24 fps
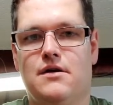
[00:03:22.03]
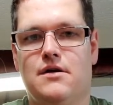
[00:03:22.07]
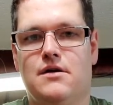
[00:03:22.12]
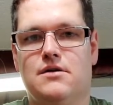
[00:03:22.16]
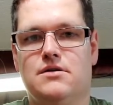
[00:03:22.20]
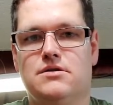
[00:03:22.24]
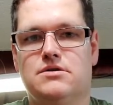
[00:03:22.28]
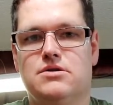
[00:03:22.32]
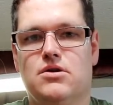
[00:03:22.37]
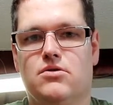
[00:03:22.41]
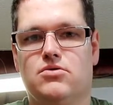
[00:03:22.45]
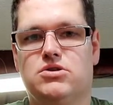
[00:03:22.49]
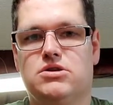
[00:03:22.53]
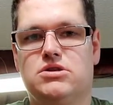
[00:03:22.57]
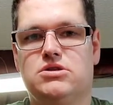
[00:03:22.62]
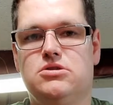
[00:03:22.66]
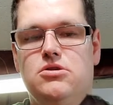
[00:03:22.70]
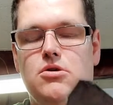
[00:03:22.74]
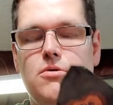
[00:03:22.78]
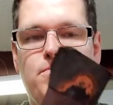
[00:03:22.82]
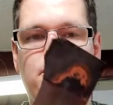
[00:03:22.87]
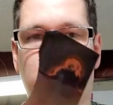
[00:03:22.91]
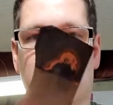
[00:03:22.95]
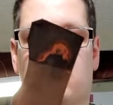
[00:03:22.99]
So
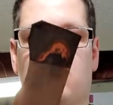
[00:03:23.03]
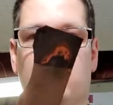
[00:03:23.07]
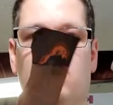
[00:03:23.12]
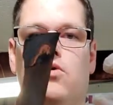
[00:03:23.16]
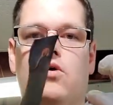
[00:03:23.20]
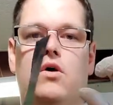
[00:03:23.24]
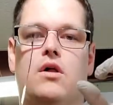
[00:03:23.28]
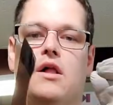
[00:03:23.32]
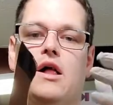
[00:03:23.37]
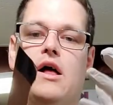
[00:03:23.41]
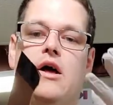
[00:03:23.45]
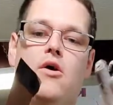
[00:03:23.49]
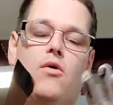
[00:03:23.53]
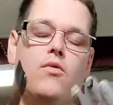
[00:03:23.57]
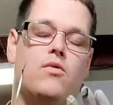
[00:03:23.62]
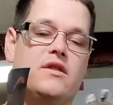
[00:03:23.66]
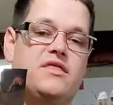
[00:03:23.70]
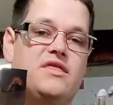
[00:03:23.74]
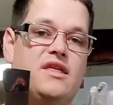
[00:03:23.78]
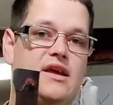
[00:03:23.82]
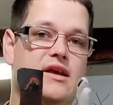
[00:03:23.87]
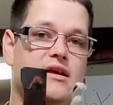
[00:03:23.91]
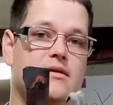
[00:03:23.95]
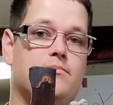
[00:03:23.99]
super cool. One
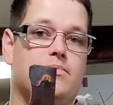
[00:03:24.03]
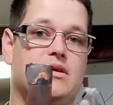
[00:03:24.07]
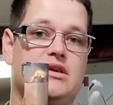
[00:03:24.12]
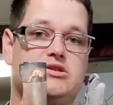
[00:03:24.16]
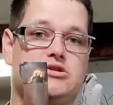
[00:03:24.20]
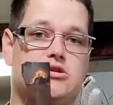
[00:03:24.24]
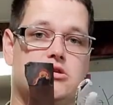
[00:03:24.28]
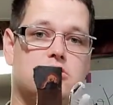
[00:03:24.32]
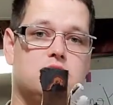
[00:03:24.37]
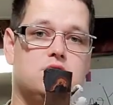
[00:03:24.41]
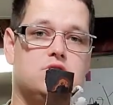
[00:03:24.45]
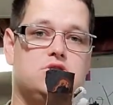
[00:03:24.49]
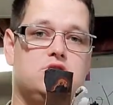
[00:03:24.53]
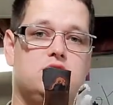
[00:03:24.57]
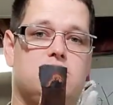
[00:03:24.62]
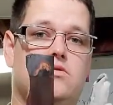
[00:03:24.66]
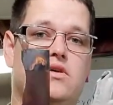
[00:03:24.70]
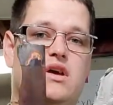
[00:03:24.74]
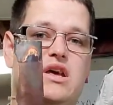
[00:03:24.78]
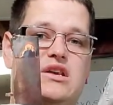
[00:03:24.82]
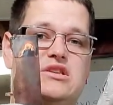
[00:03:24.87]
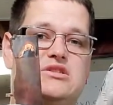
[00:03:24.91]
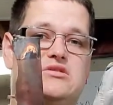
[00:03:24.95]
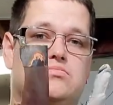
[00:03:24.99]
thing you'd be sure to do
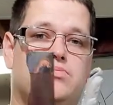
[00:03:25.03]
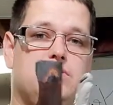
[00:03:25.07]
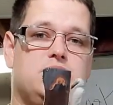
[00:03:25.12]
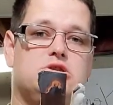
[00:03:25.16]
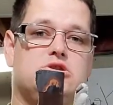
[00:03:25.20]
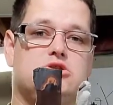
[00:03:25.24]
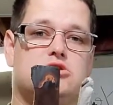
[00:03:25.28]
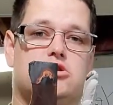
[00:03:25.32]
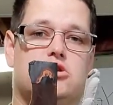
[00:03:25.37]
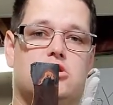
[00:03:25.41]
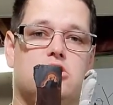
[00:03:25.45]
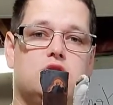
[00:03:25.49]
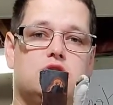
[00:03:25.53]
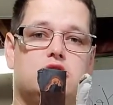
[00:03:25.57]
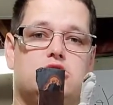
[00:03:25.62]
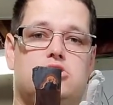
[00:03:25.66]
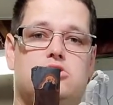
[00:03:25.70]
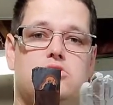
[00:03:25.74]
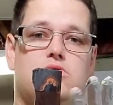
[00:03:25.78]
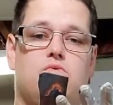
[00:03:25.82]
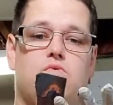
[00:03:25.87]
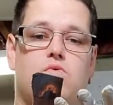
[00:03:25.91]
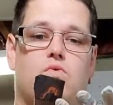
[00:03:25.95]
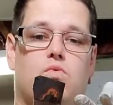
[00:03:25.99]
is be sure
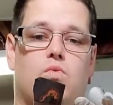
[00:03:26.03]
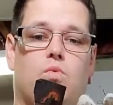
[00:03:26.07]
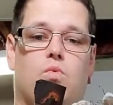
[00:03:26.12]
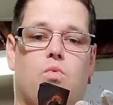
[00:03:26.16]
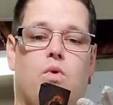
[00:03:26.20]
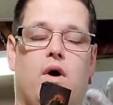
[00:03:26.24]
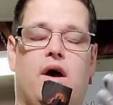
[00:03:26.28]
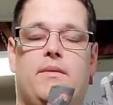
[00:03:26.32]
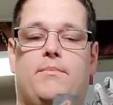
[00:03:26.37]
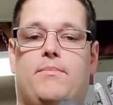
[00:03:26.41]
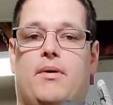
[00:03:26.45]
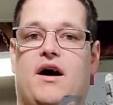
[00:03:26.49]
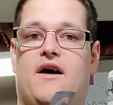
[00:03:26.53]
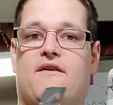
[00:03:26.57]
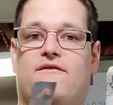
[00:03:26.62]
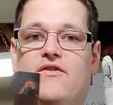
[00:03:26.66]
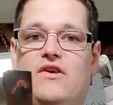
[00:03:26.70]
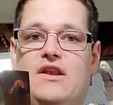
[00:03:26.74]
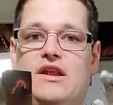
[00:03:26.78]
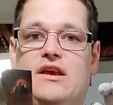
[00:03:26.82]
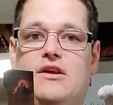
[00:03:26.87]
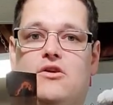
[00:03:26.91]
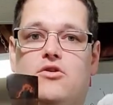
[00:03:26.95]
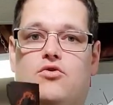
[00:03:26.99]
to wipe off
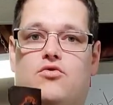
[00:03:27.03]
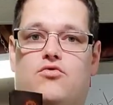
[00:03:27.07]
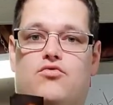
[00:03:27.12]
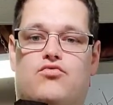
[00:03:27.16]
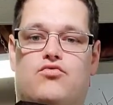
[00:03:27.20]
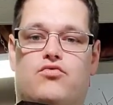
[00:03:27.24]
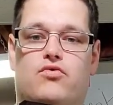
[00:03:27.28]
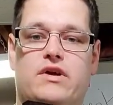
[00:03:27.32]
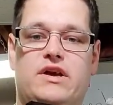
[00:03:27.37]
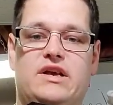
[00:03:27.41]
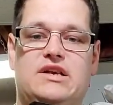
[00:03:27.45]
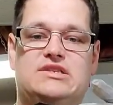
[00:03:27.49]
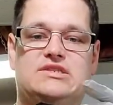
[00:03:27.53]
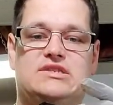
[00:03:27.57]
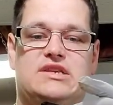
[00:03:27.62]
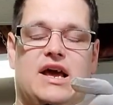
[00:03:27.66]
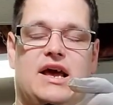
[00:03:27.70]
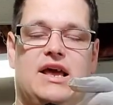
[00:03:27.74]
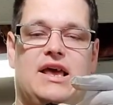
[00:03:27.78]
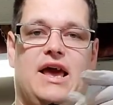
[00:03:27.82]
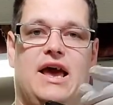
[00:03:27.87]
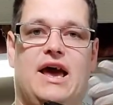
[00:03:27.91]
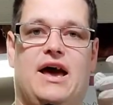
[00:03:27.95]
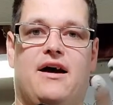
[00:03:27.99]
any grease that
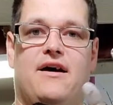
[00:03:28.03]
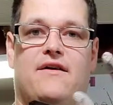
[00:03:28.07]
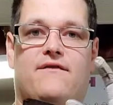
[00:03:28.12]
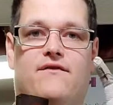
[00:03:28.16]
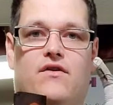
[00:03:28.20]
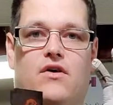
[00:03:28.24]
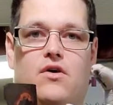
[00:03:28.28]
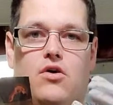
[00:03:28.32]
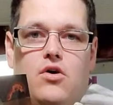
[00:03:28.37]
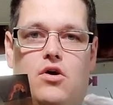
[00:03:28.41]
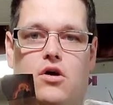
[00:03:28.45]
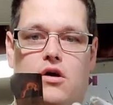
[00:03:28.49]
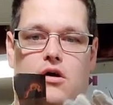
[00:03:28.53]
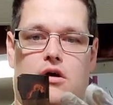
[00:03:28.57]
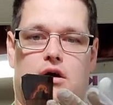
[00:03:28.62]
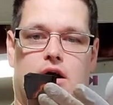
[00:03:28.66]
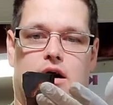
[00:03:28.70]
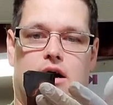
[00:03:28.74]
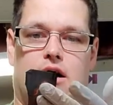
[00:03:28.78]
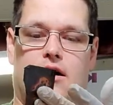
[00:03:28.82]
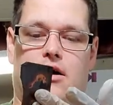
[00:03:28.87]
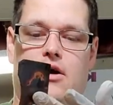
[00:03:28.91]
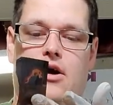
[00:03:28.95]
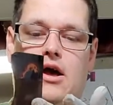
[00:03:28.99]
you have,
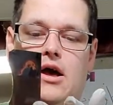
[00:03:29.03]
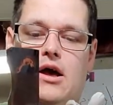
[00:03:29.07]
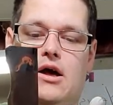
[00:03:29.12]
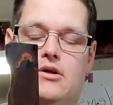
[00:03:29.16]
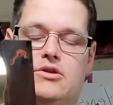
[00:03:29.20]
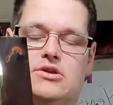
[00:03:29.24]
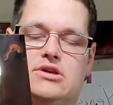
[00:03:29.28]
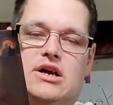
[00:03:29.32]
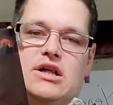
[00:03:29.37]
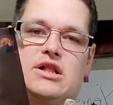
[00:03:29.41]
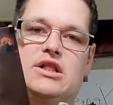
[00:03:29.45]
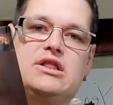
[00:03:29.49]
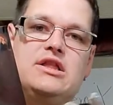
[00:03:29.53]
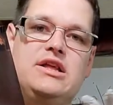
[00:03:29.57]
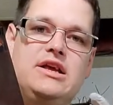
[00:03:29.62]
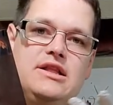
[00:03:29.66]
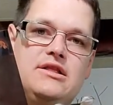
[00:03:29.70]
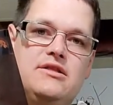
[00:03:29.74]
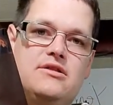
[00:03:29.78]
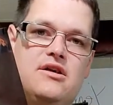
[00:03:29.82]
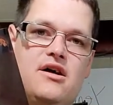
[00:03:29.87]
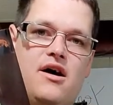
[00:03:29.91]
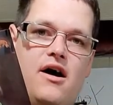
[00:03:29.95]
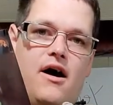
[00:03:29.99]
or to
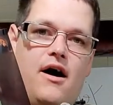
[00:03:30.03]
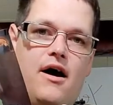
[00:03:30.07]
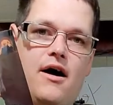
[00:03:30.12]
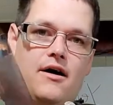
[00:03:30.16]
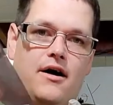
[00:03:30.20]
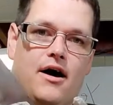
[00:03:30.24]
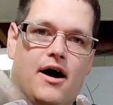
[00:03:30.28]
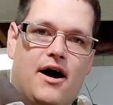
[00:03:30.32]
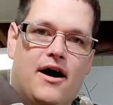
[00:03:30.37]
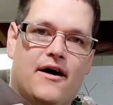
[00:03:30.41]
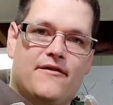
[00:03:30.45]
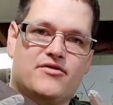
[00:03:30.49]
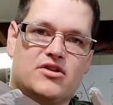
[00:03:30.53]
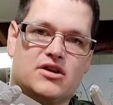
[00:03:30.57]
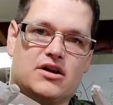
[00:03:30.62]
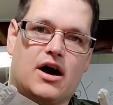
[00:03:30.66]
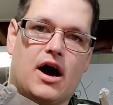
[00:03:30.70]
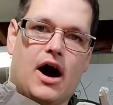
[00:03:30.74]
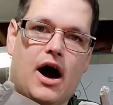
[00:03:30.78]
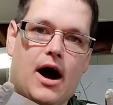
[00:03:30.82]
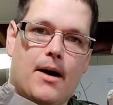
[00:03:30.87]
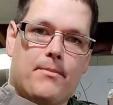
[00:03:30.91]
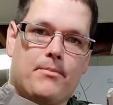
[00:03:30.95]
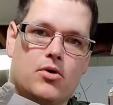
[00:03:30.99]
clean off the
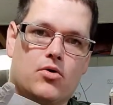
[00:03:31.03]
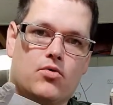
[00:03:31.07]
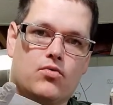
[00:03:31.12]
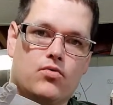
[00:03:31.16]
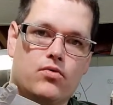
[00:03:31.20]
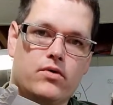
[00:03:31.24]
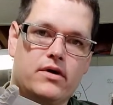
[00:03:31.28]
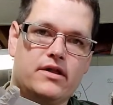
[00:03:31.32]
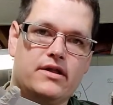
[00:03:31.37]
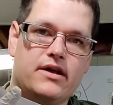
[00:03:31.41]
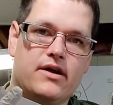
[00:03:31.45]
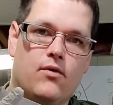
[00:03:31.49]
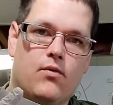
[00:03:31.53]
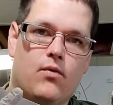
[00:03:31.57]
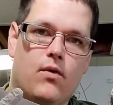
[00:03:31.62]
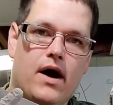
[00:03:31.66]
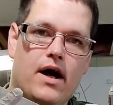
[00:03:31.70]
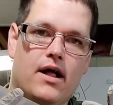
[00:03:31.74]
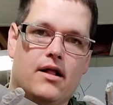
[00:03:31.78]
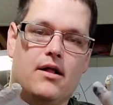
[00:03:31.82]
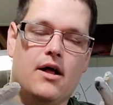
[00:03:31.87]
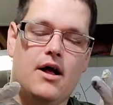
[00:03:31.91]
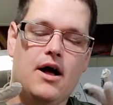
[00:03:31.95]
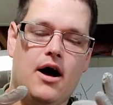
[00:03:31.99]
copper really
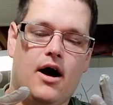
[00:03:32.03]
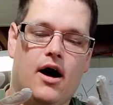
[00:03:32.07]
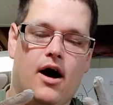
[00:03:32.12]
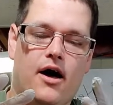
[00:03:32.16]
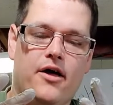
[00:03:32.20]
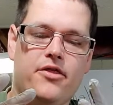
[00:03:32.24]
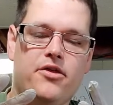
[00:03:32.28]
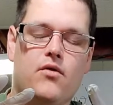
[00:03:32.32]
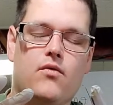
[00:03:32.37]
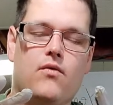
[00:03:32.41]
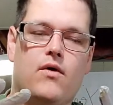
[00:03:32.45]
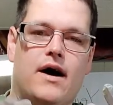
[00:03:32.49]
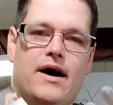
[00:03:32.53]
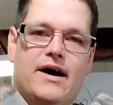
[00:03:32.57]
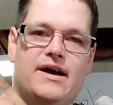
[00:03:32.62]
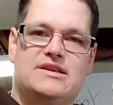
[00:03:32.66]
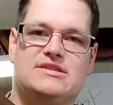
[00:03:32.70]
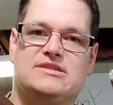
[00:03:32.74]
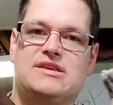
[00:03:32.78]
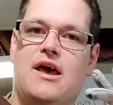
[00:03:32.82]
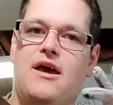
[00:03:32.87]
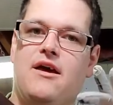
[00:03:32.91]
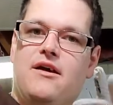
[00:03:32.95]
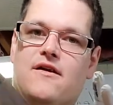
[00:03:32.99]
well. Otherwise,
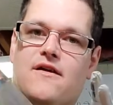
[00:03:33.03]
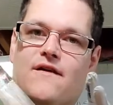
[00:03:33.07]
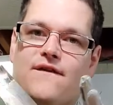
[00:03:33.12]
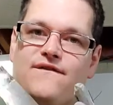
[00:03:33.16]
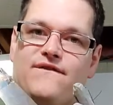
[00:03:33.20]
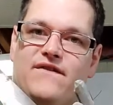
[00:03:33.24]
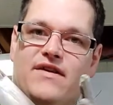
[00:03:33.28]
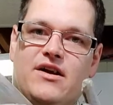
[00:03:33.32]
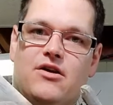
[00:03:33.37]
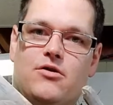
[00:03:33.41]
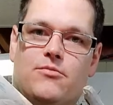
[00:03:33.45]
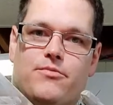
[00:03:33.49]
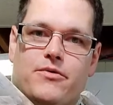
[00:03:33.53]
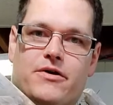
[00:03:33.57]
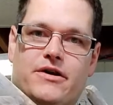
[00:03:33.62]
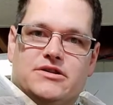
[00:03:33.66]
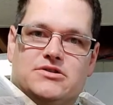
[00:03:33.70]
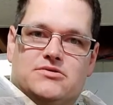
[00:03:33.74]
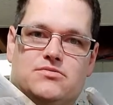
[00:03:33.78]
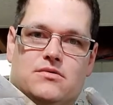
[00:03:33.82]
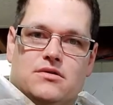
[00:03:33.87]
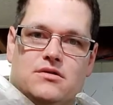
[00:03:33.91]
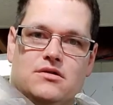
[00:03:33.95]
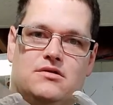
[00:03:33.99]
your fingerprints
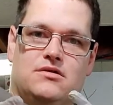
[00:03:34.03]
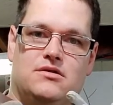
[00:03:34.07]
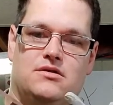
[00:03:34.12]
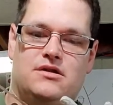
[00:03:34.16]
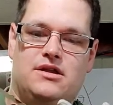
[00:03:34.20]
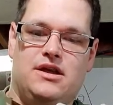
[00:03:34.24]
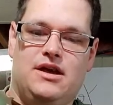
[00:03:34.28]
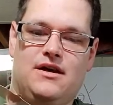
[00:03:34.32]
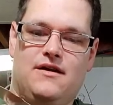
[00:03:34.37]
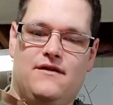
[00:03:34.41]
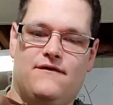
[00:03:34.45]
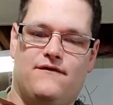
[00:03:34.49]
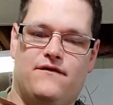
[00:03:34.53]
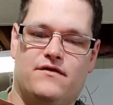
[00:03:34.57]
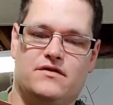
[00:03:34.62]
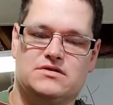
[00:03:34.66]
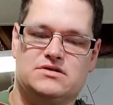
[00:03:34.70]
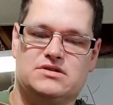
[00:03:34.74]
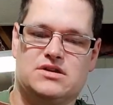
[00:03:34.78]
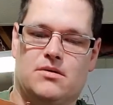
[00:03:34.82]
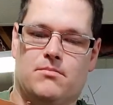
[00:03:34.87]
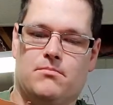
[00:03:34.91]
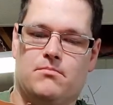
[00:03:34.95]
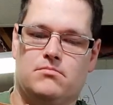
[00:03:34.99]
will leave
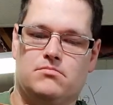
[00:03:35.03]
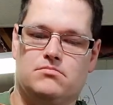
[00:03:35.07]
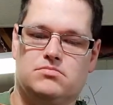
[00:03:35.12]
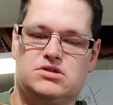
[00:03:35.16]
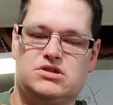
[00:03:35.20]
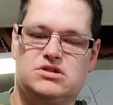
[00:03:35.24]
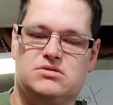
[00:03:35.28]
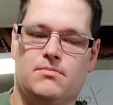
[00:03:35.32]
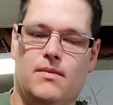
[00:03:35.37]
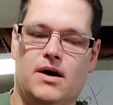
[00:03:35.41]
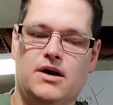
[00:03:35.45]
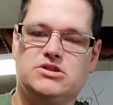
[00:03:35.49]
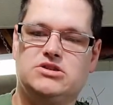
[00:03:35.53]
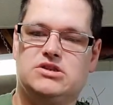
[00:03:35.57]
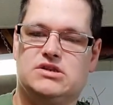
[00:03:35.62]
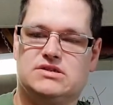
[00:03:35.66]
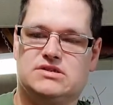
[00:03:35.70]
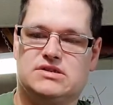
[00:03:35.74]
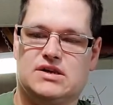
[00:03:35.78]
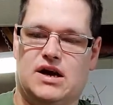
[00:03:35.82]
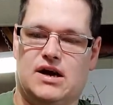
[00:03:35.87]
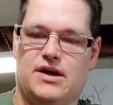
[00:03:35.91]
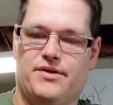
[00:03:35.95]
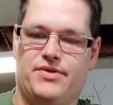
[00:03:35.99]
some smudges
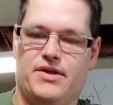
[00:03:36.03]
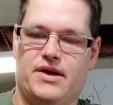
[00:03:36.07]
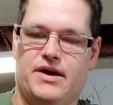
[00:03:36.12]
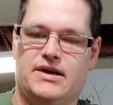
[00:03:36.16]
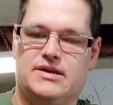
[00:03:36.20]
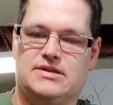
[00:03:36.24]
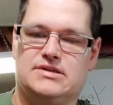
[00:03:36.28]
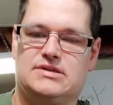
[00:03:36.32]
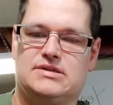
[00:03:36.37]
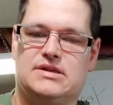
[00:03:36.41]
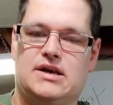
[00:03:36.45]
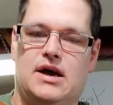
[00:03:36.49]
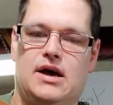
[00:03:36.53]
on this.